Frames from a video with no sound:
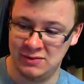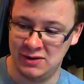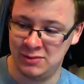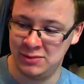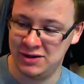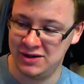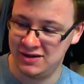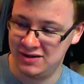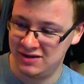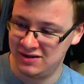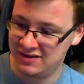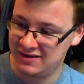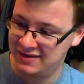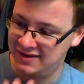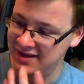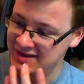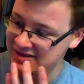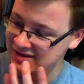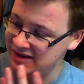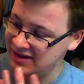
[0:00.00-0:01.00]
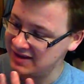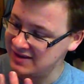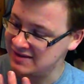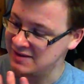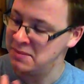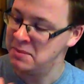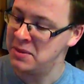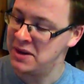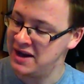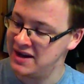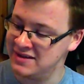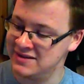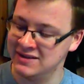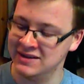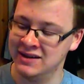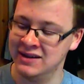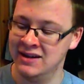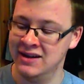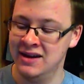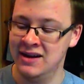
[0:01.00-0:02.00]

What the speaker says: I mean, this thing is amazing.